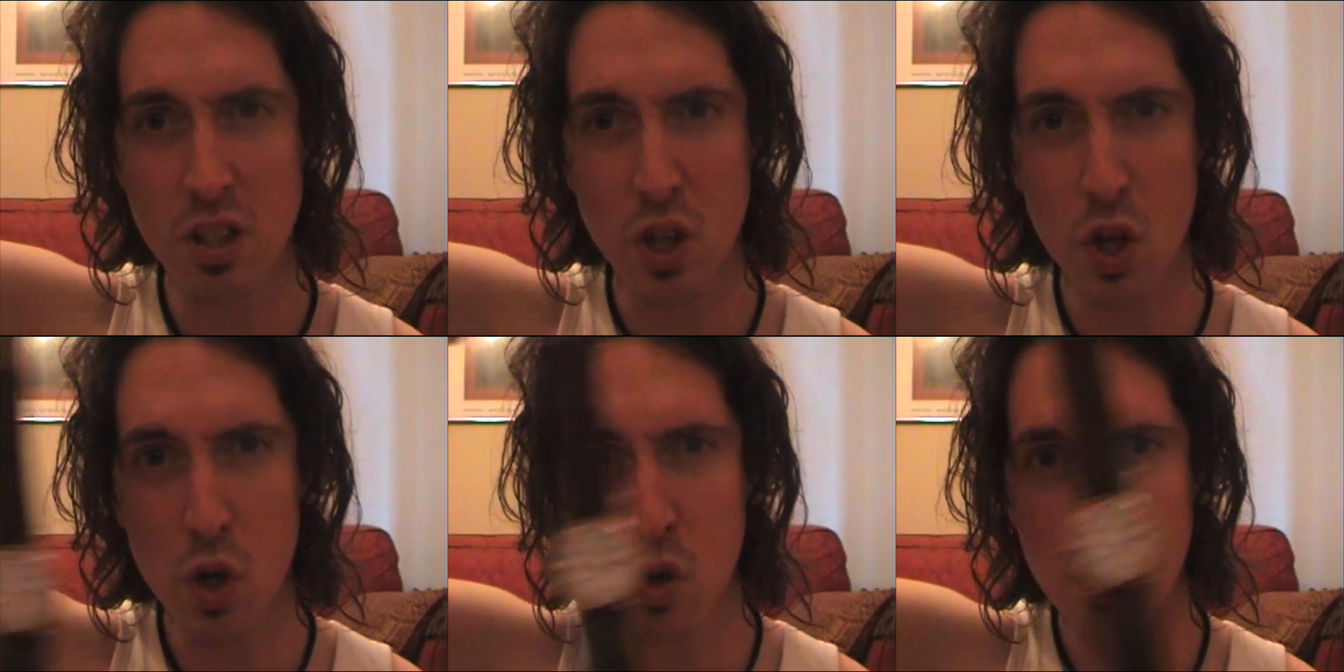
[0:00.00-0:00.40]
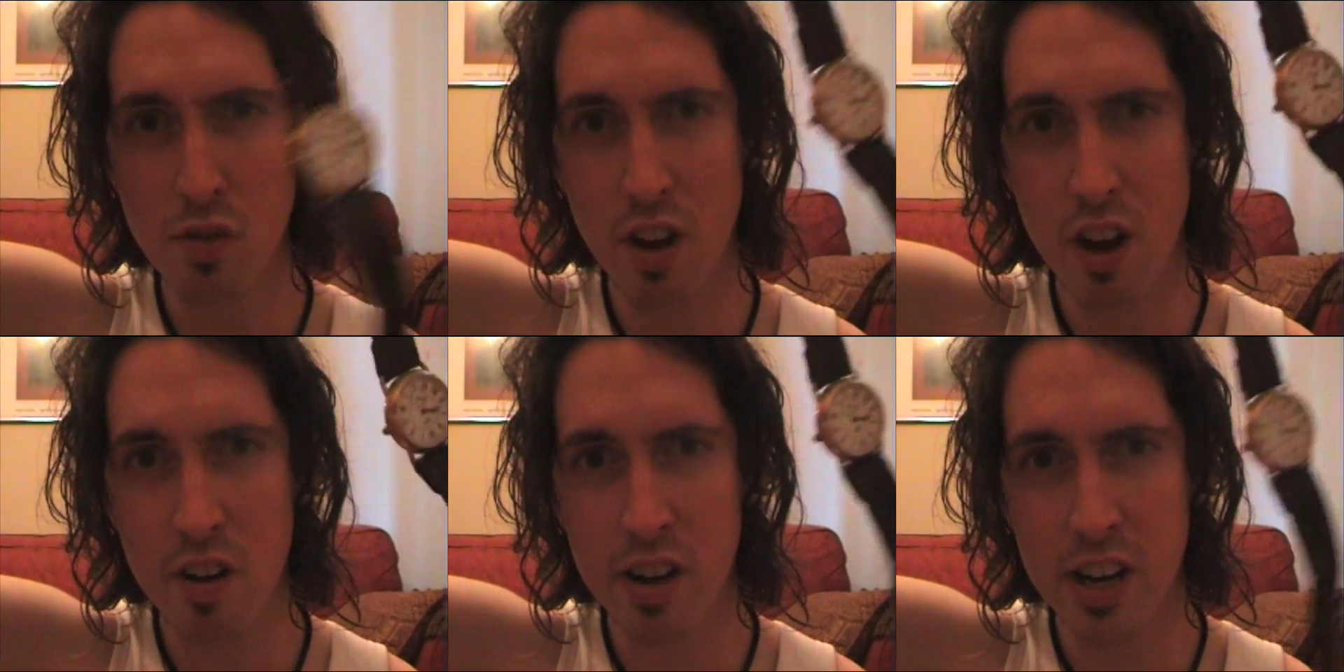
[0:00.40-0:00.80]
So
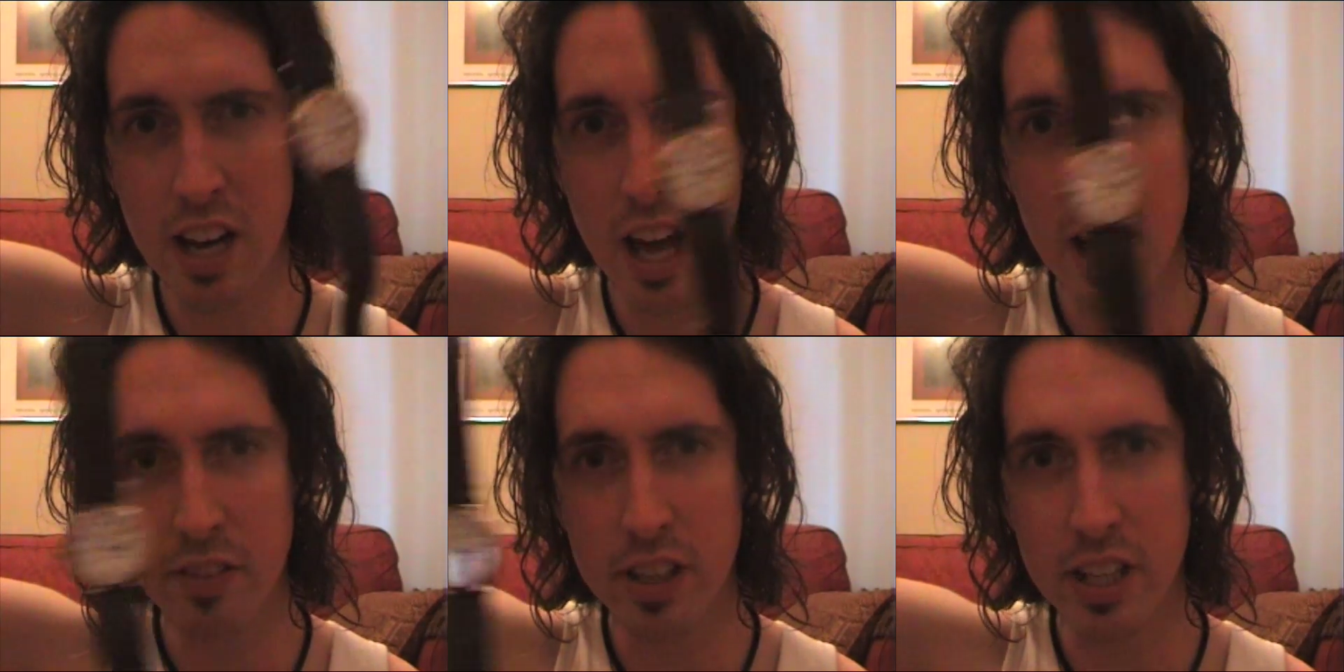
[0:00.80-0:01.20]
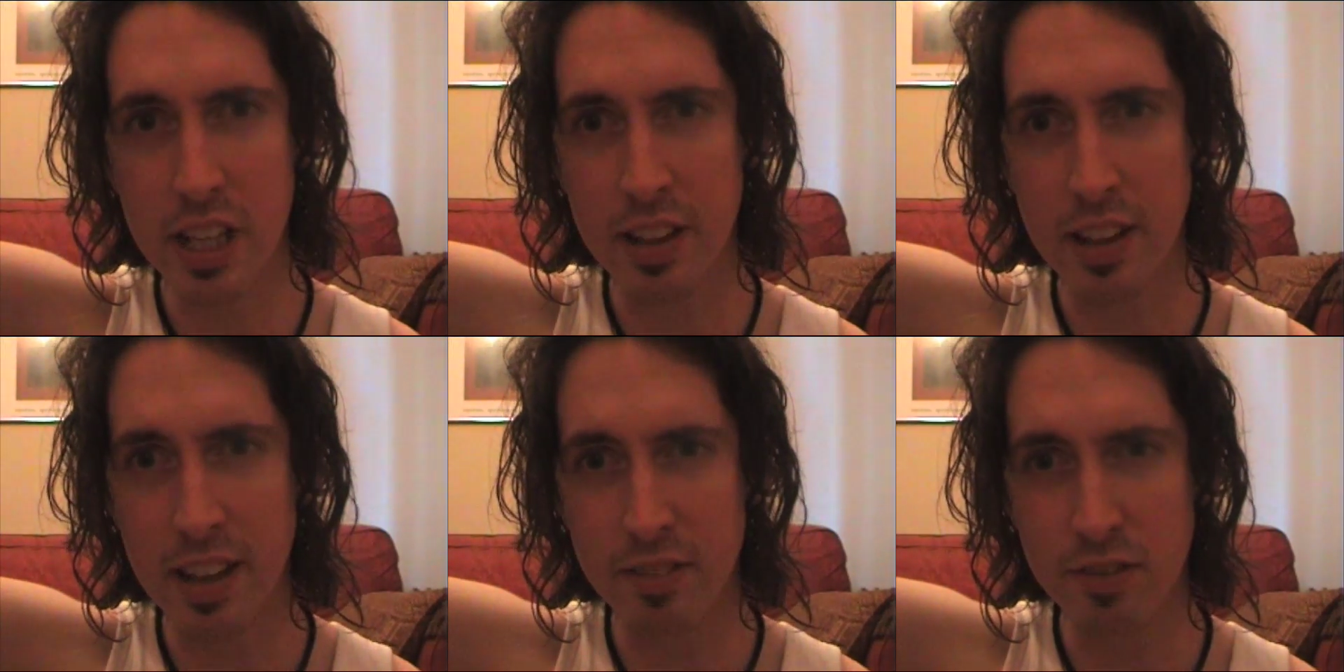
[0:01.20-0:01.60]
very
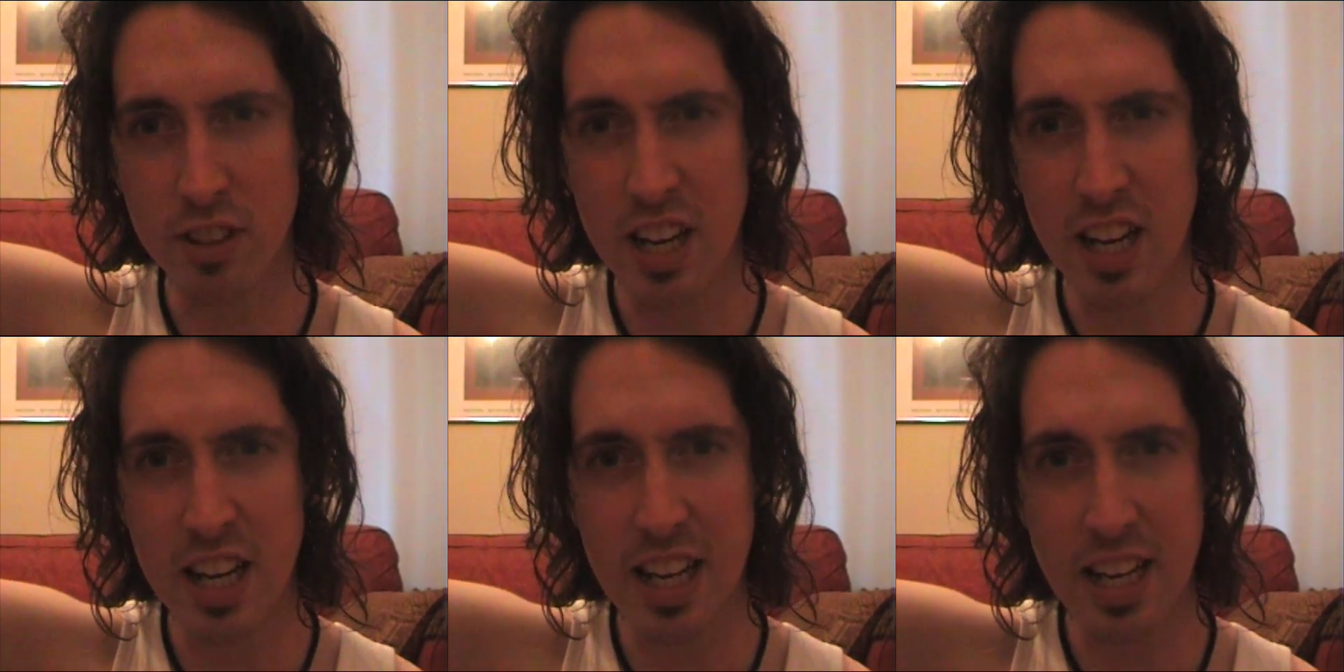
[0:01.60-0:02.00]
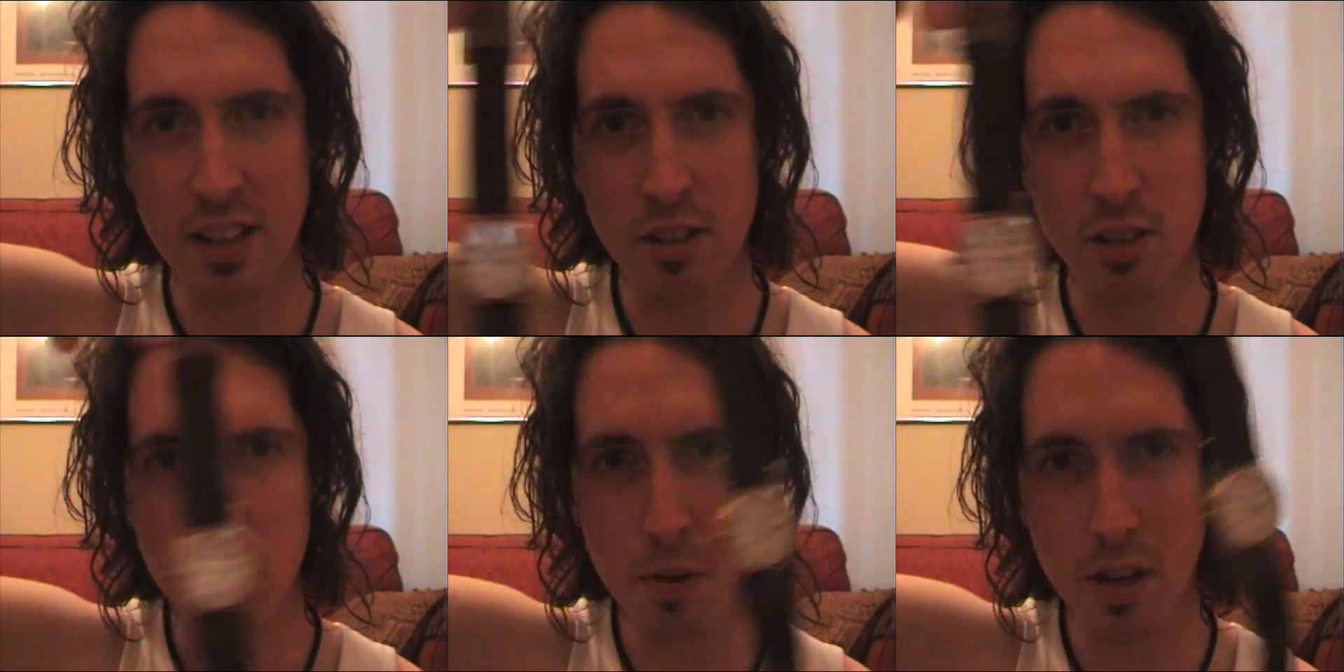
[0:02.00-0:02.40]
heavy. They've clearly
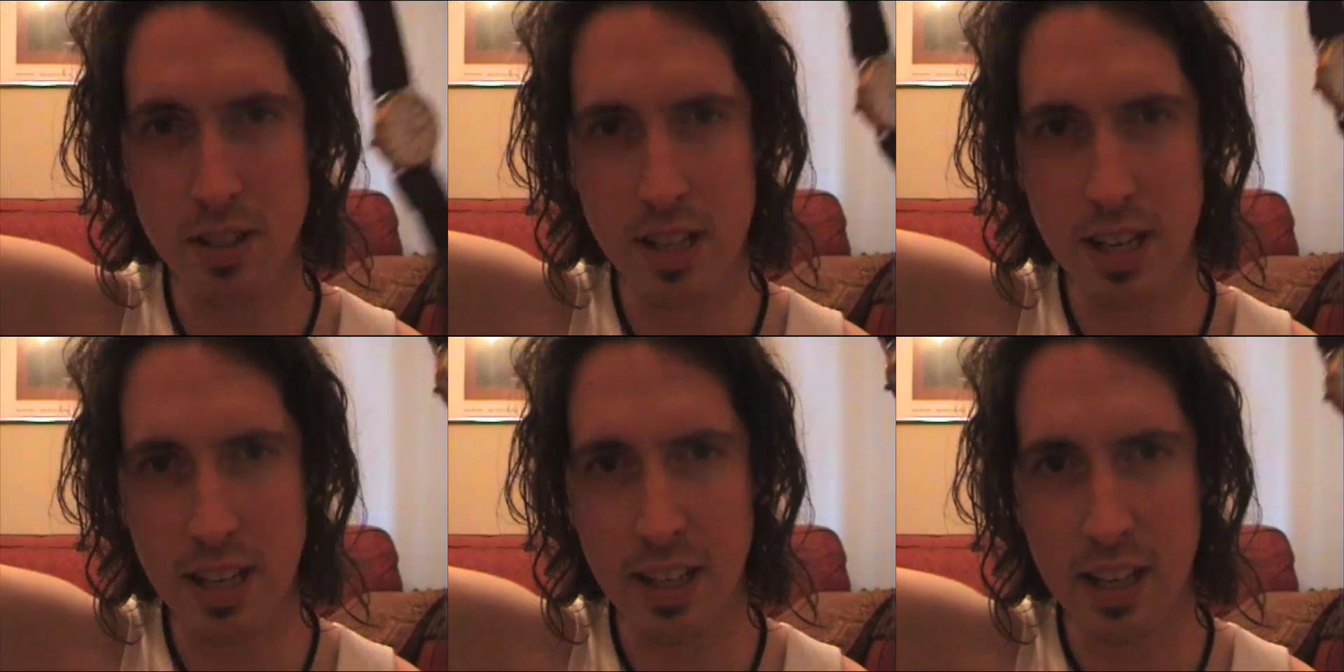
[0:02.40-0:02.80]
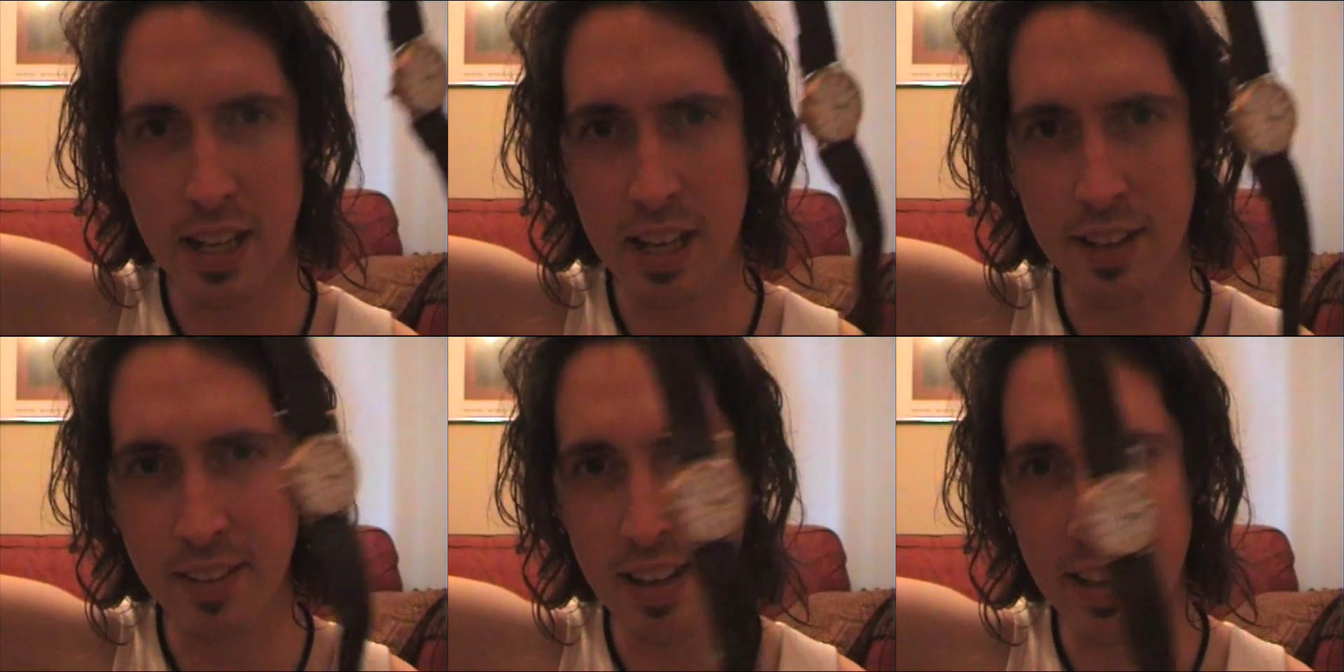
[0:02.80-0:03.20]
eaten too much
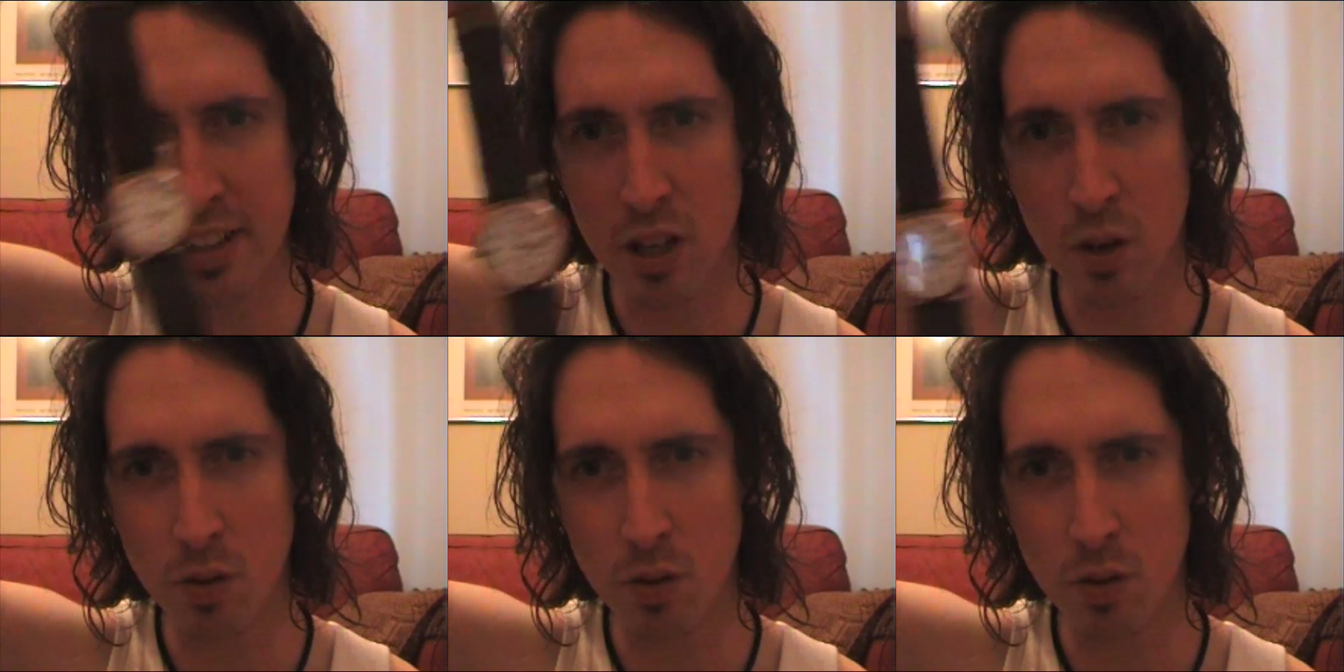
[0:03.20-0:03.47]
lately and they need to